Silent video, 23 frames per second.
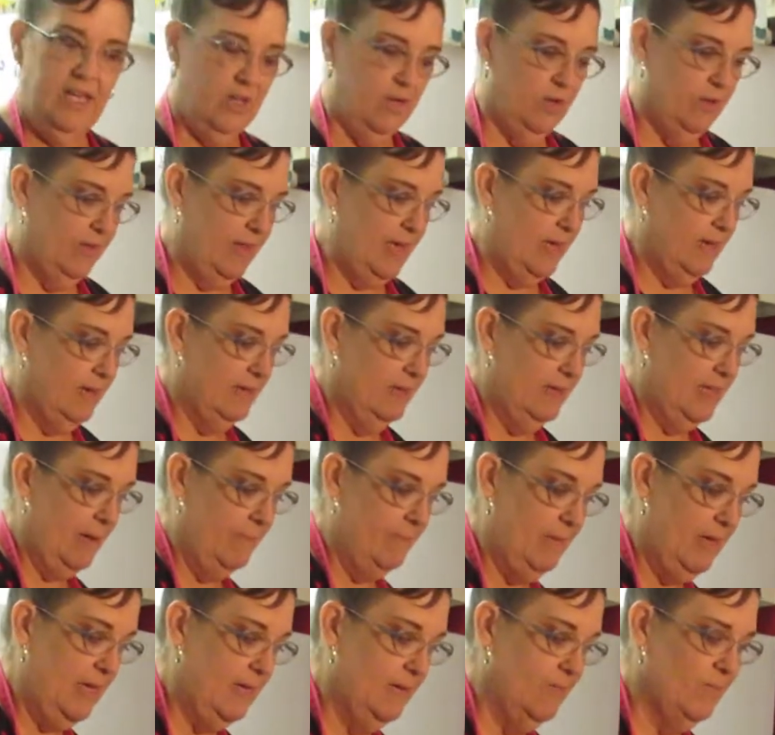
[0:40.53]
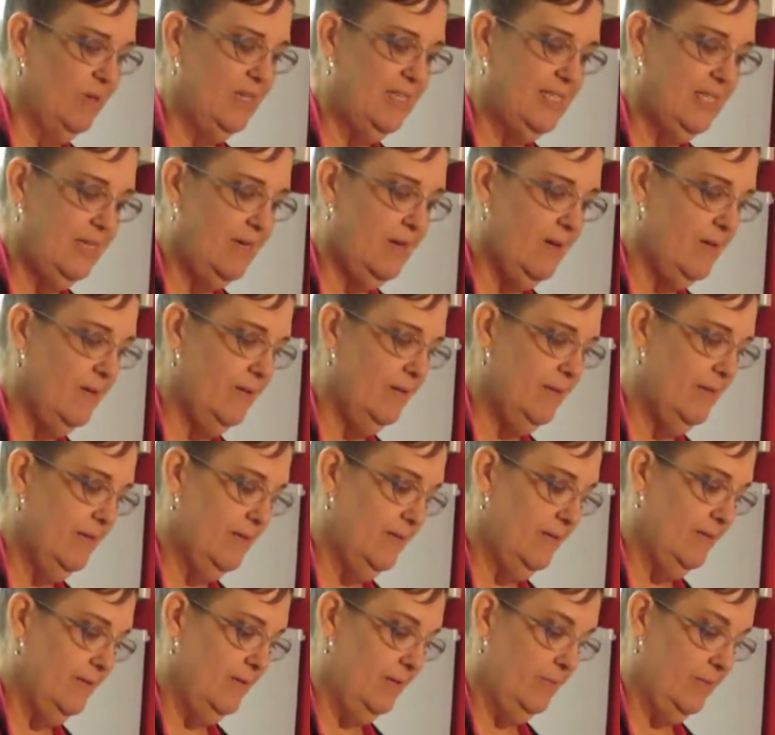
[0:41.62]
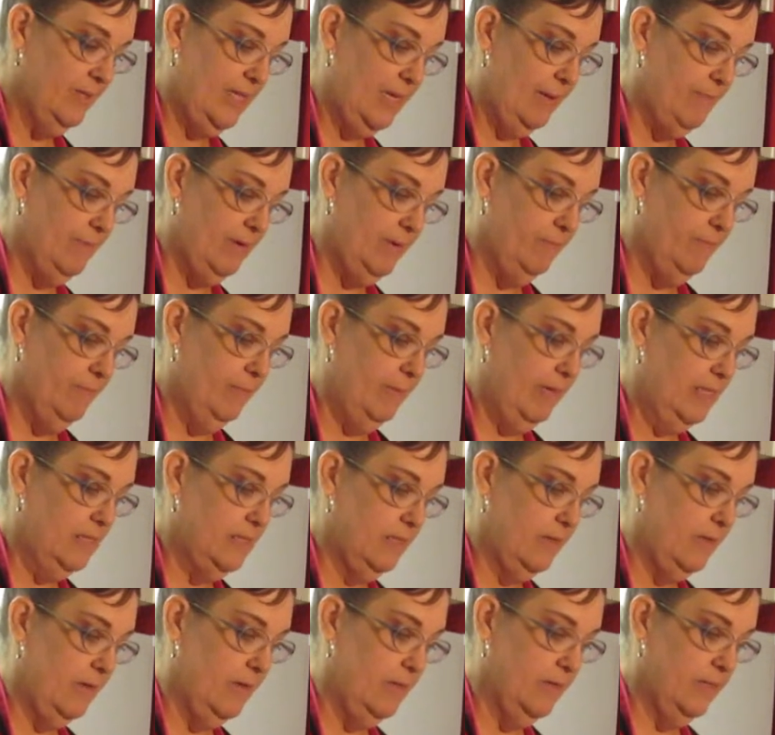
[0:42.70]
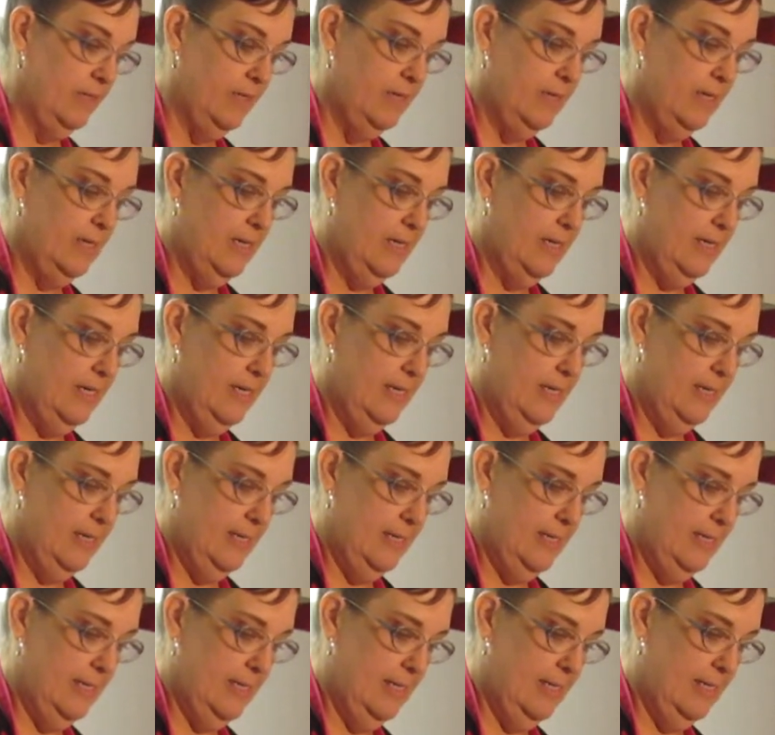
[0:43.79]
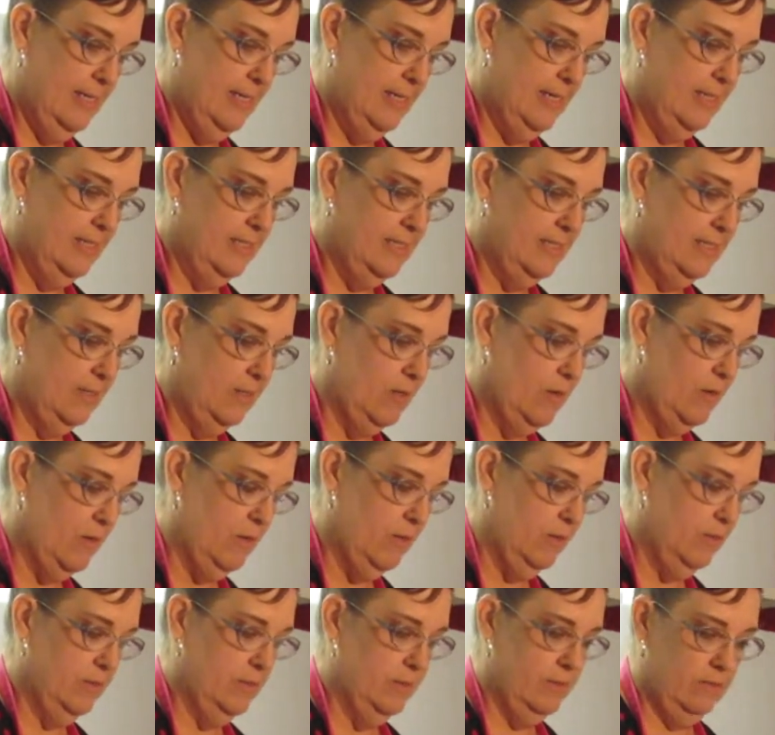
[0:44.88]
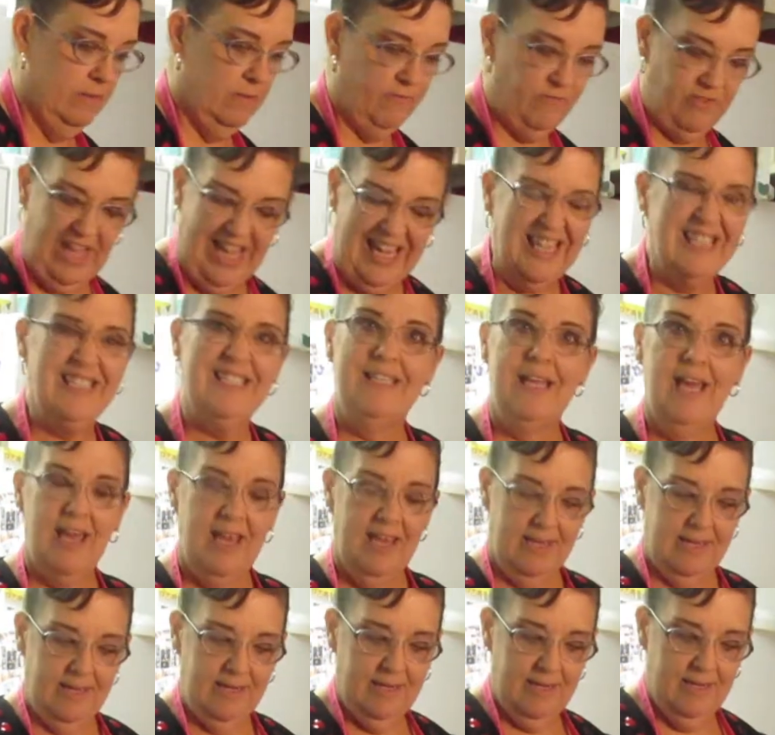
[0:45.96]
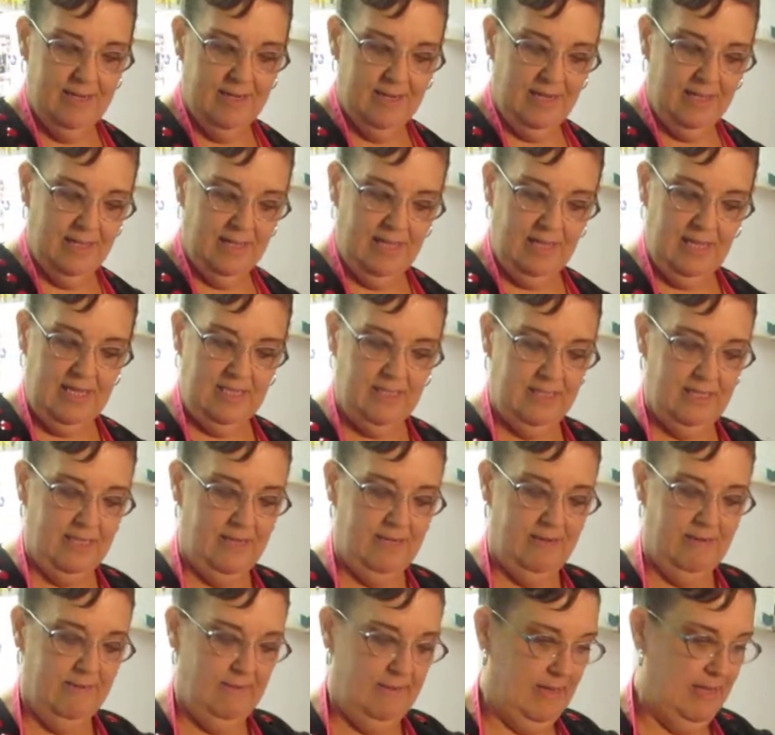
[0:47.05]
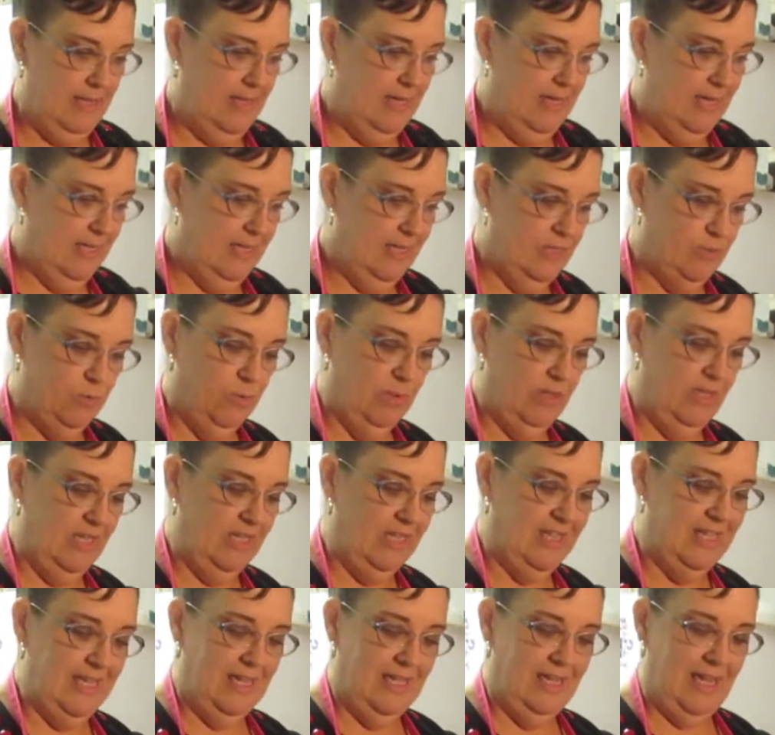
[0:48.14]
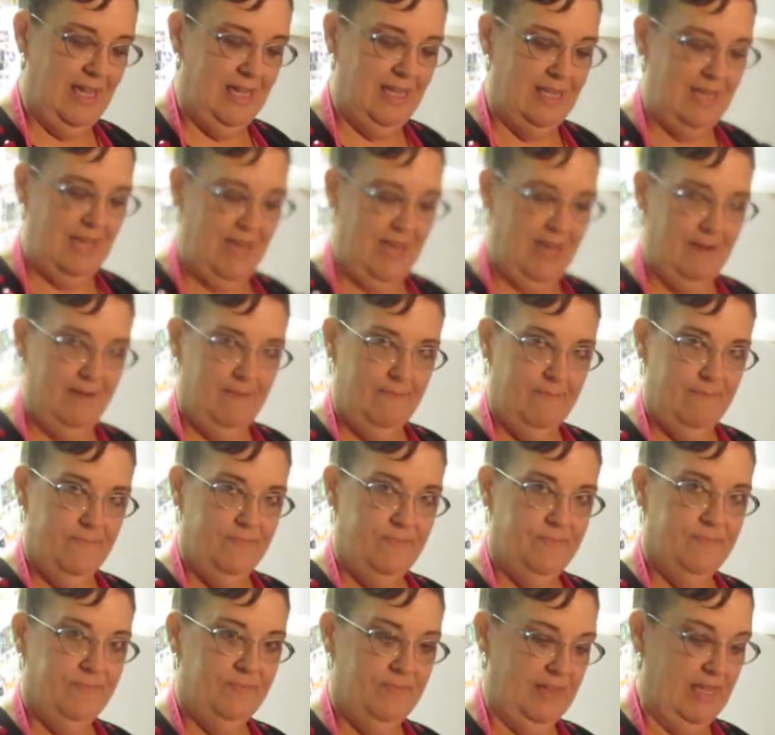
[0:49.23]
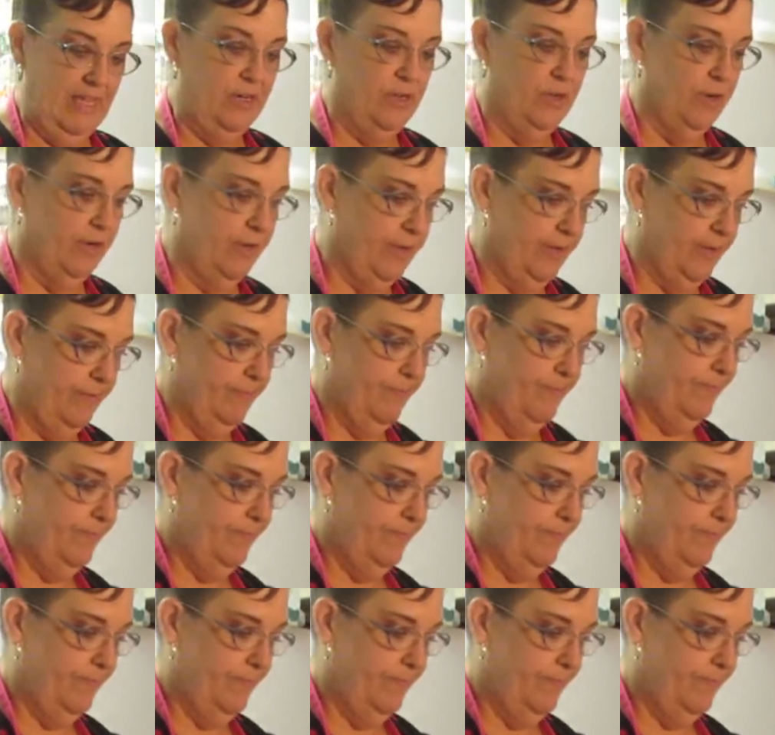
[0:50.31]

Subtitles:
You know that meat? What is it called? I don't know what that meat's called. It's called flank steak. I think that's it. It's really thin like that. Then you're good.